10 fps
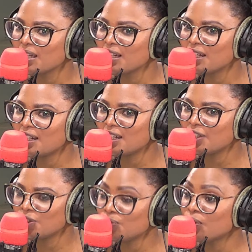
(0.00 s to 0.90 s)
Uh,
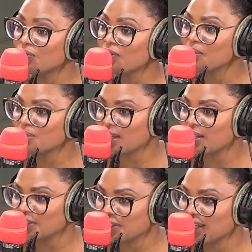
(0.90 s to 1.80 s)
you've confirmed
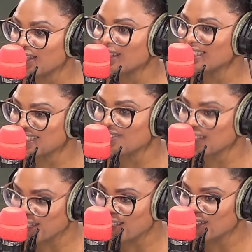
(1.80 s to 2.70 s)
that Kenya is still
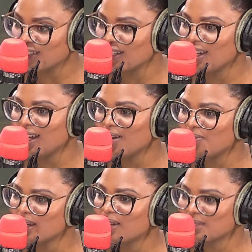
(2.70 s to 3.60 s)
king uh,
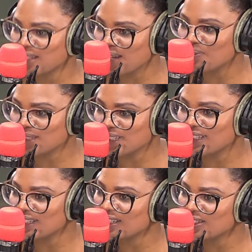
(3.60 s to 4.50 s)
when it comes to that
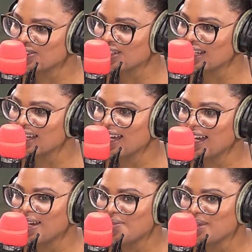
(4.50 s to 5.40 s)
particular industry.
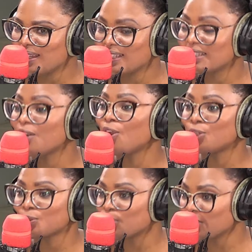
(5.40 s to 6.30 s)
Um, and there's a
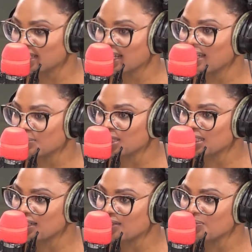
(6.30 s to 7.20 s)
lot more that can be
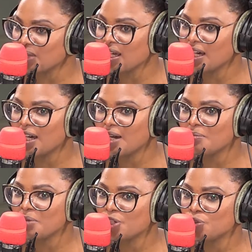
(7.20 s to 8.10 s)
done.
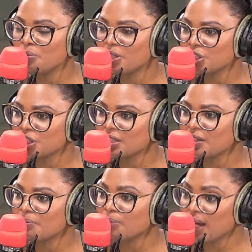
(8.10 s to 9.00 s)
Um, you mentioned
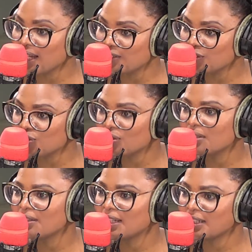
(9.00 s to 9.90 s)
the brands
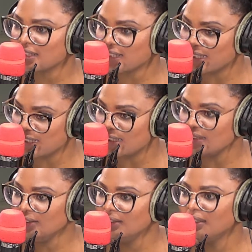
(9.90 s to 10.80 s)
yes. that are here.
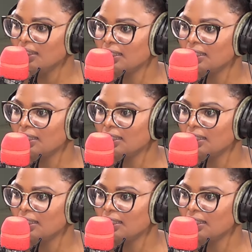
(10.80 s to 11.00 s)
Yes.